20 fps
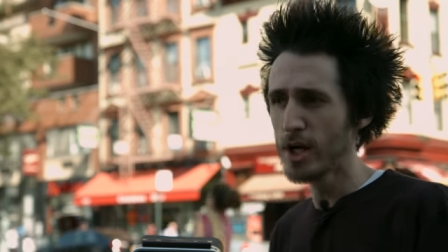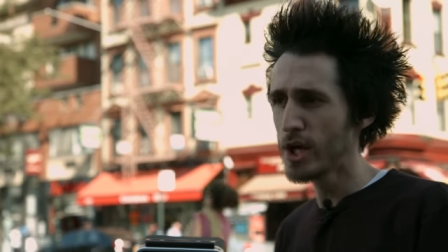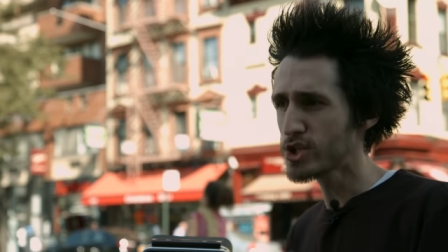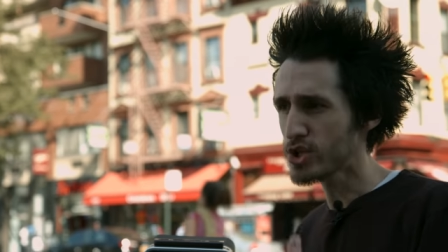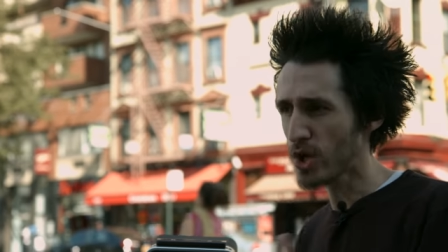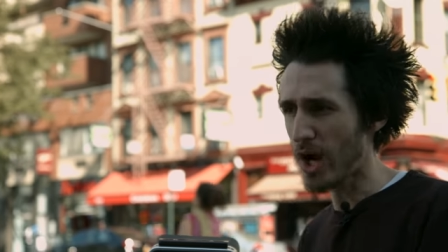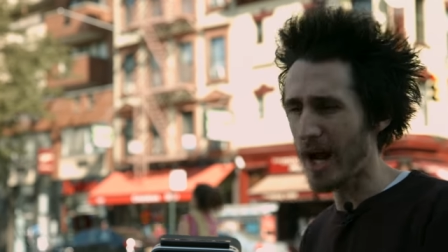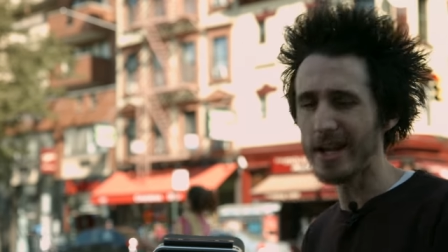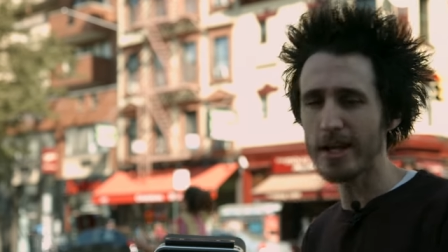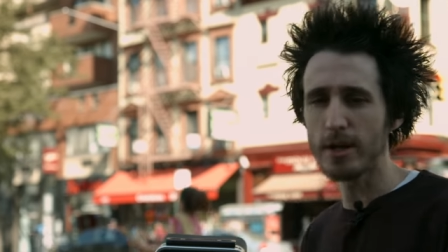
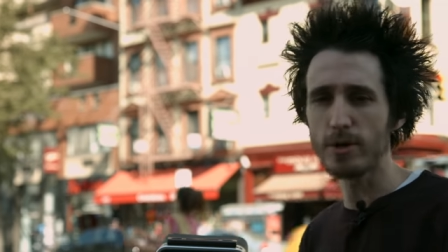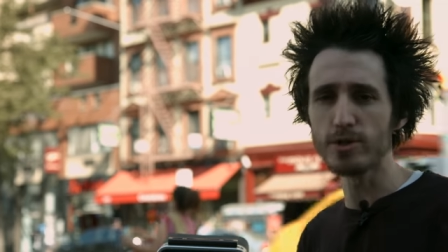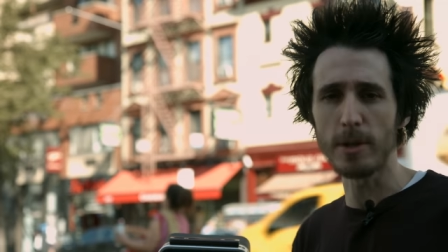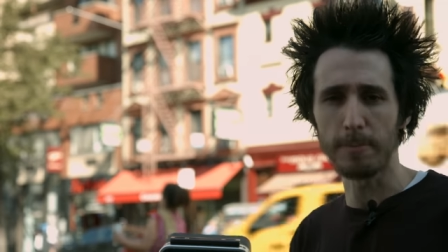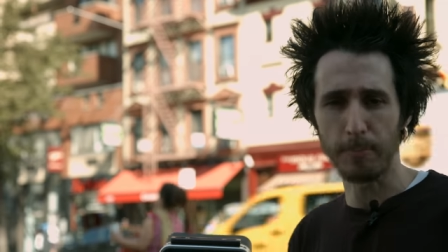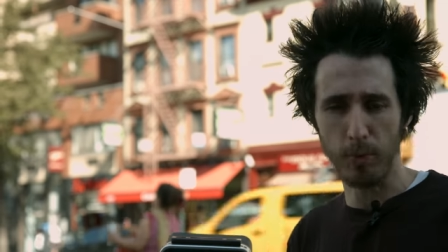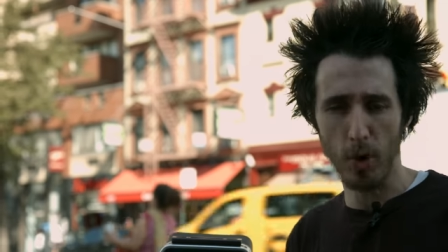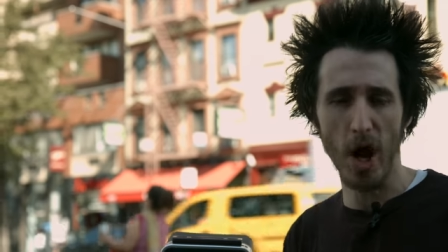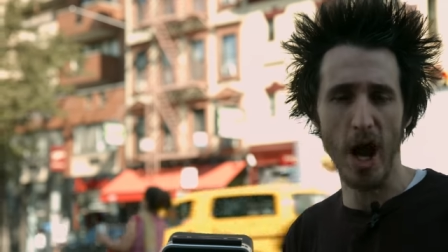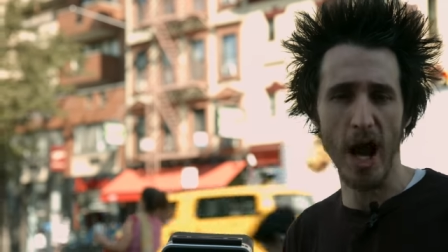Try to use a
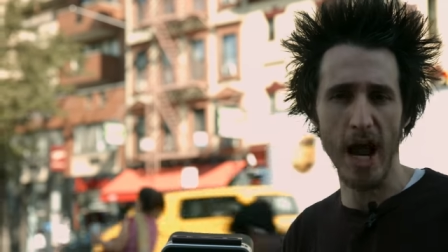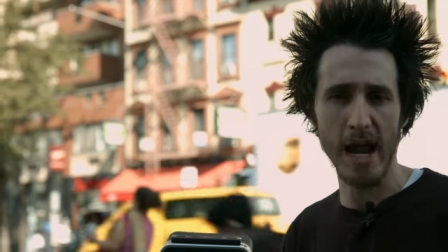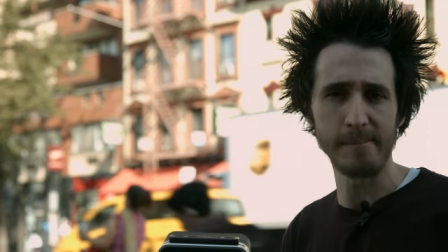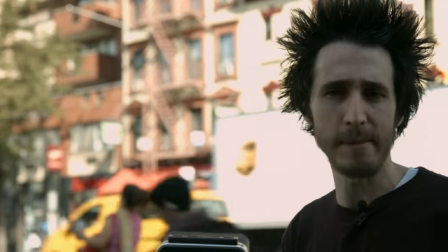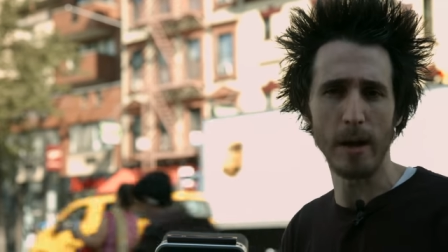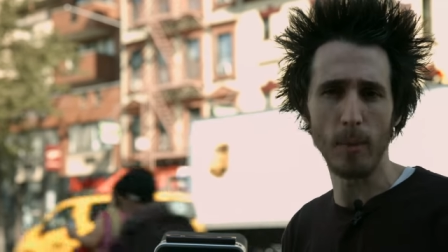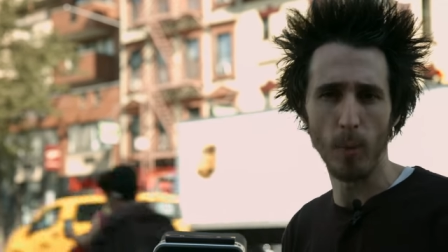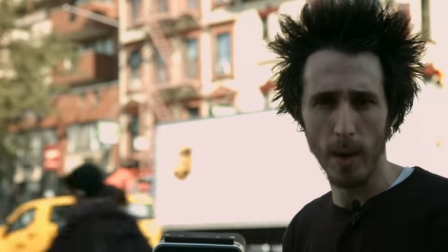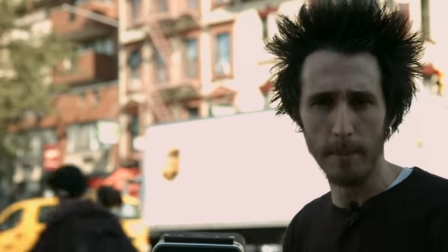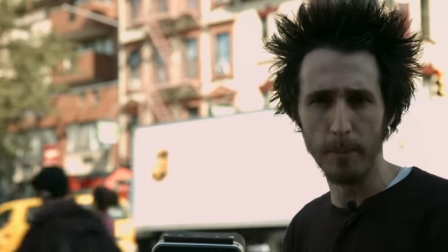
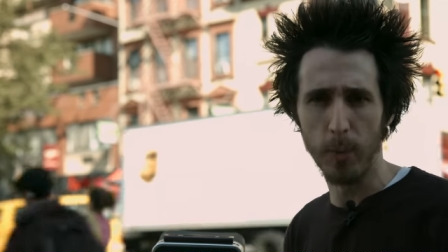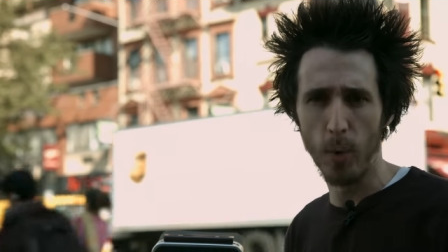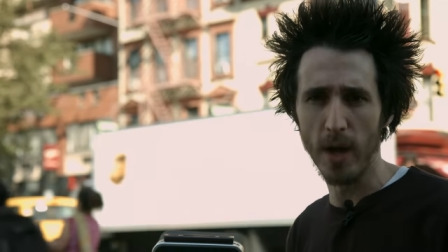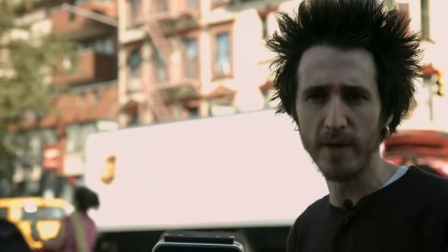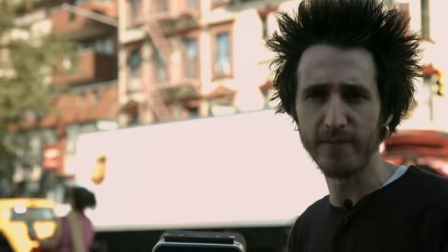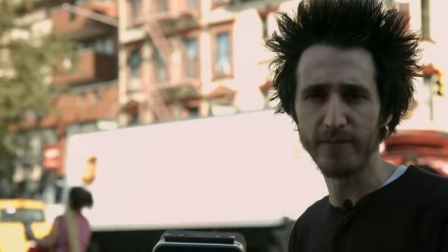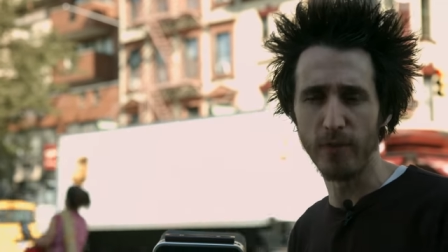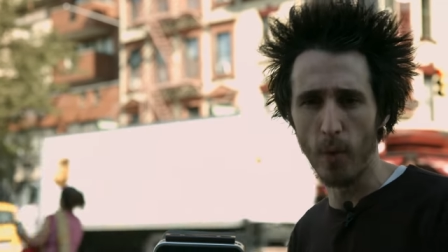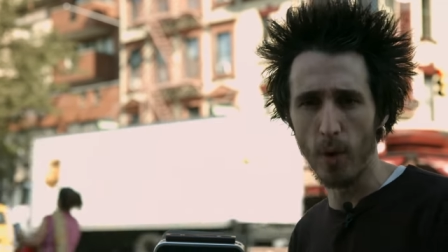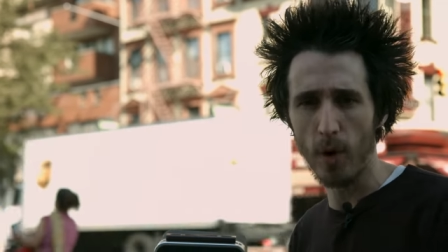prime at
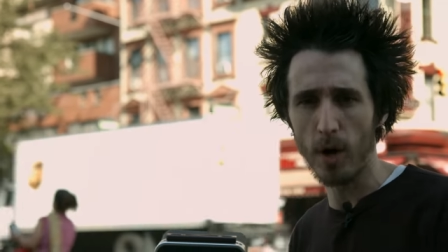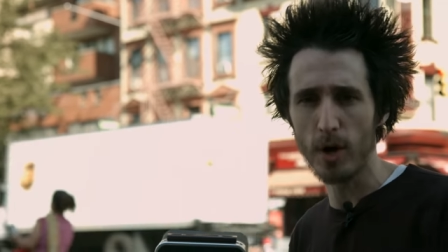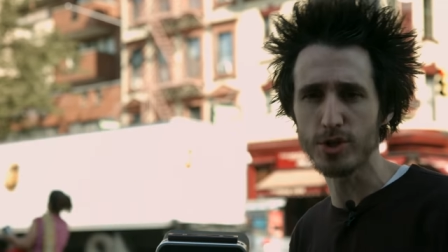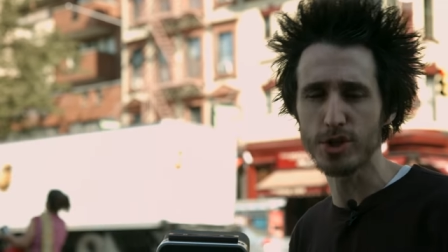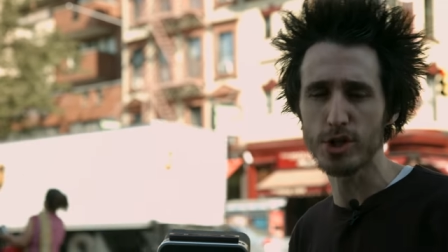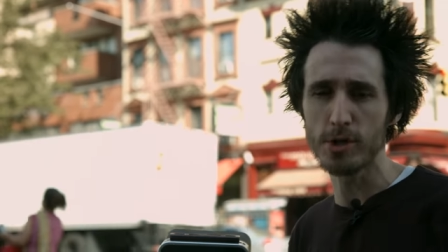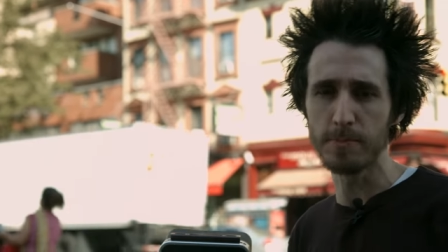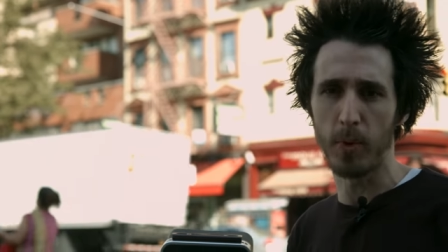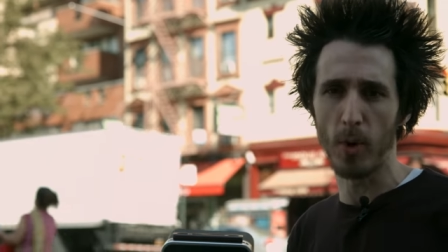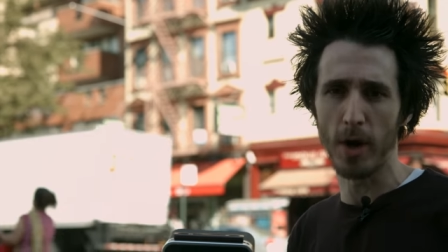1.4 or
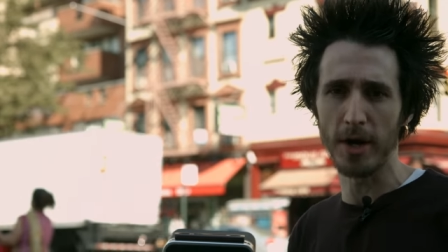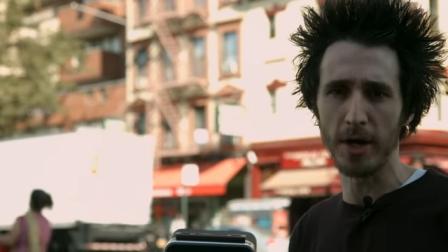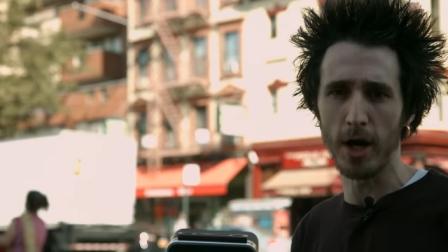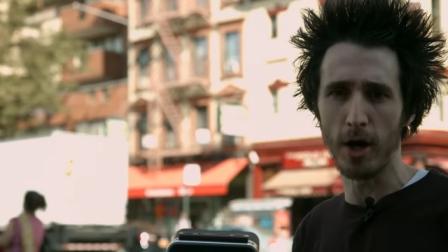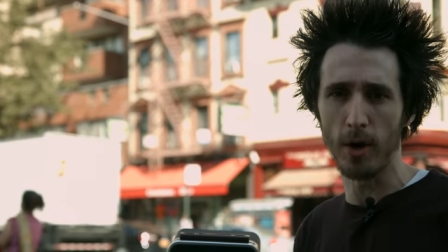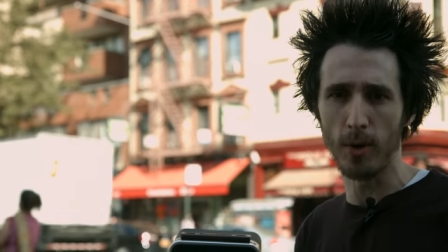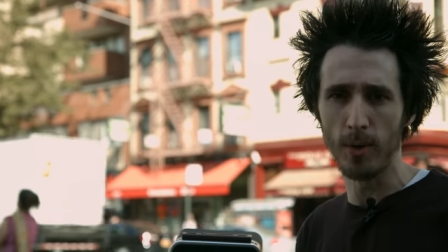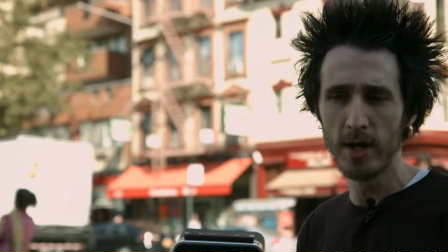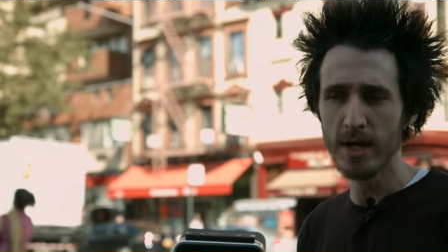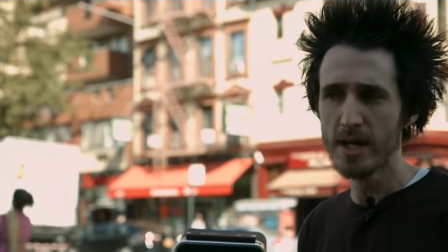
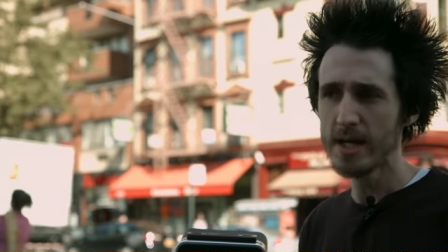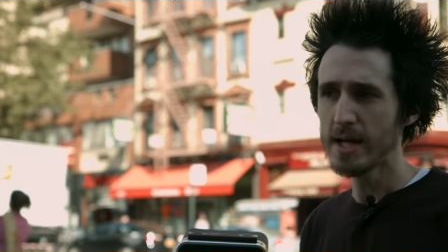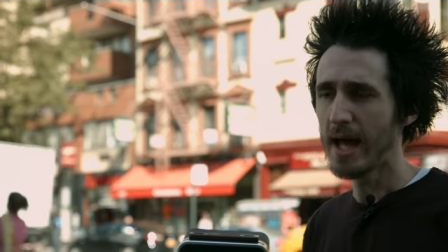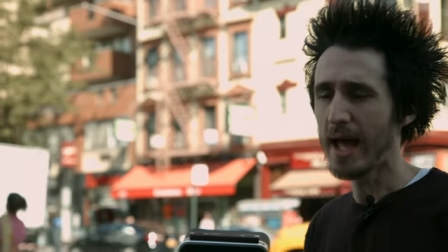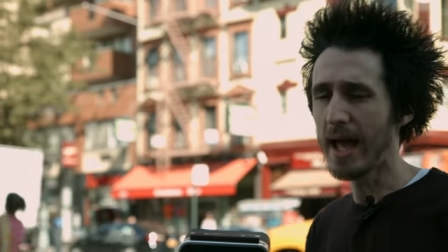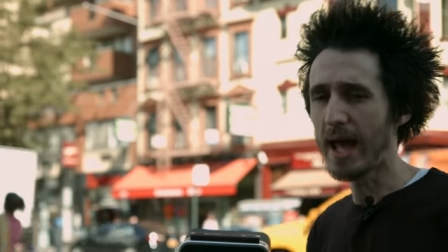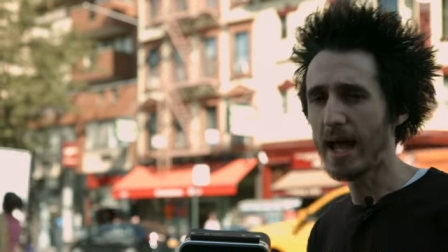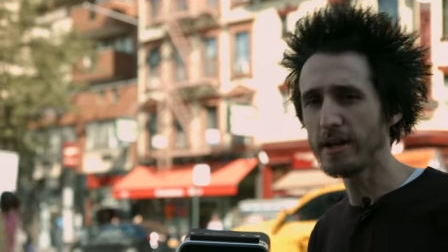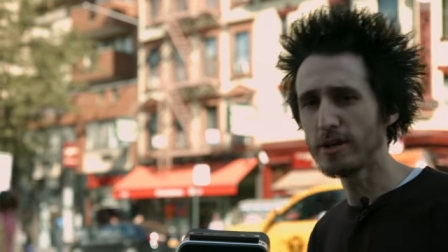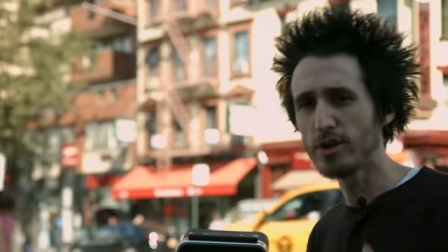2.0,
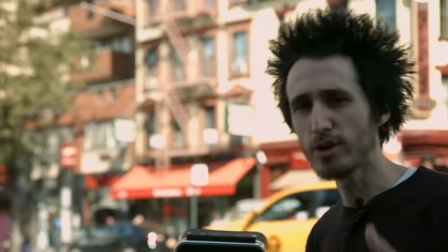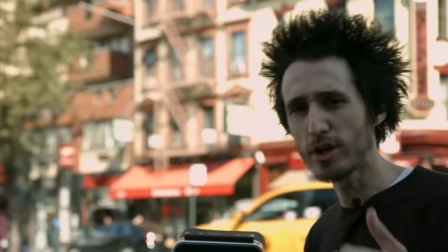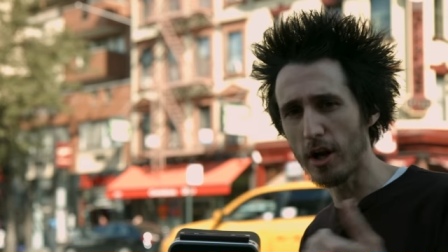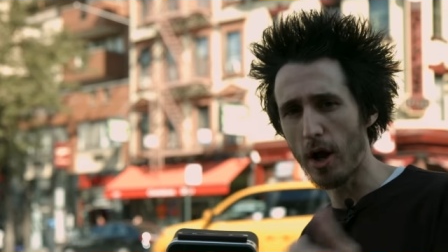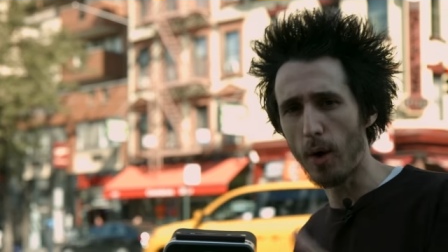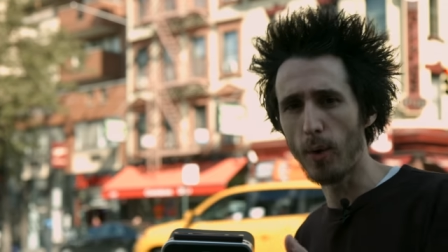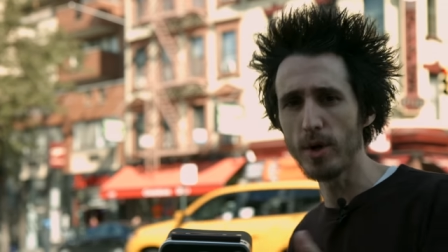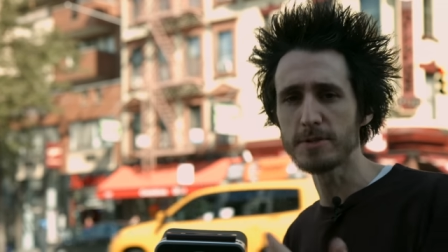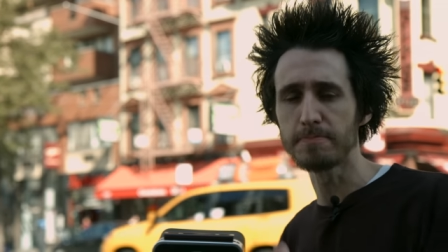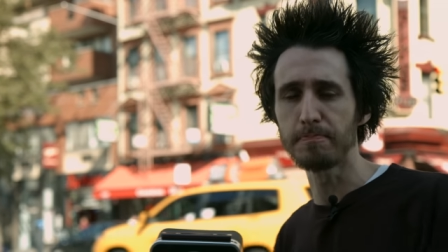and you could
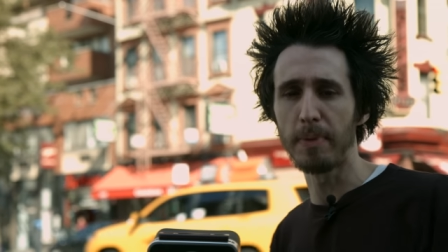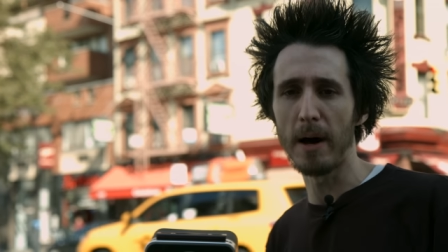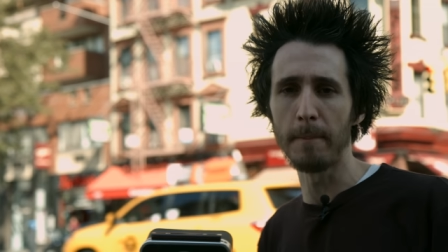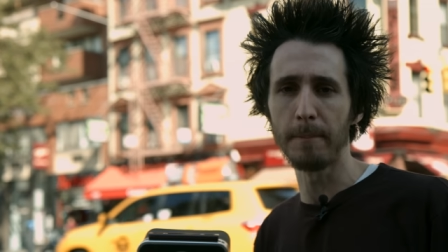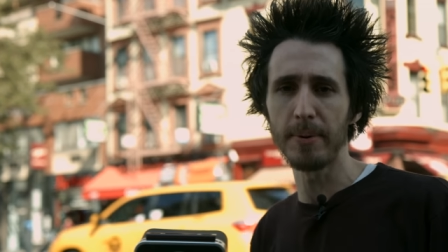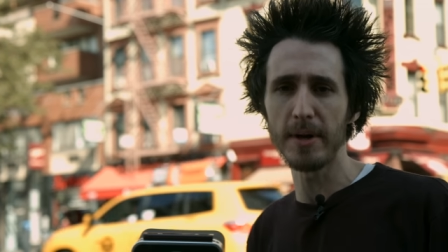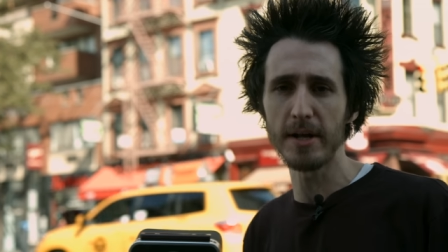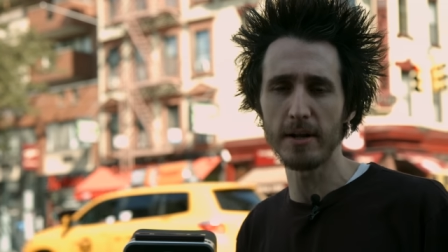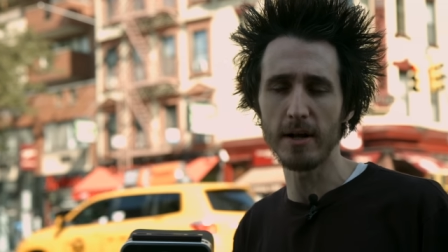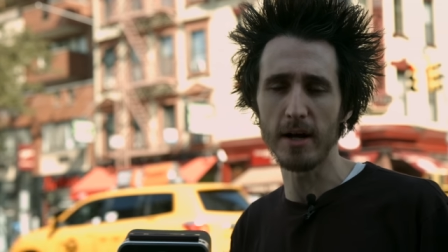always
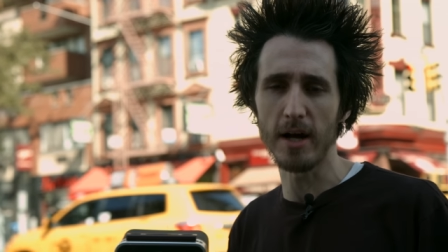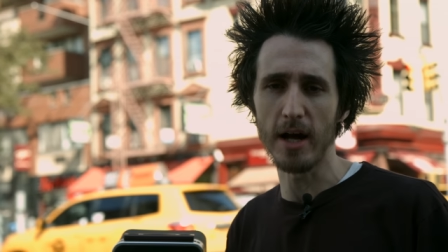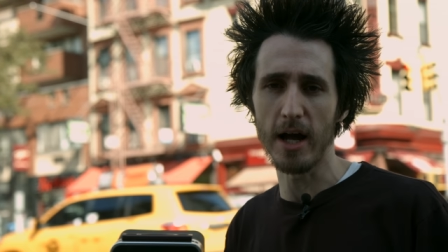bump it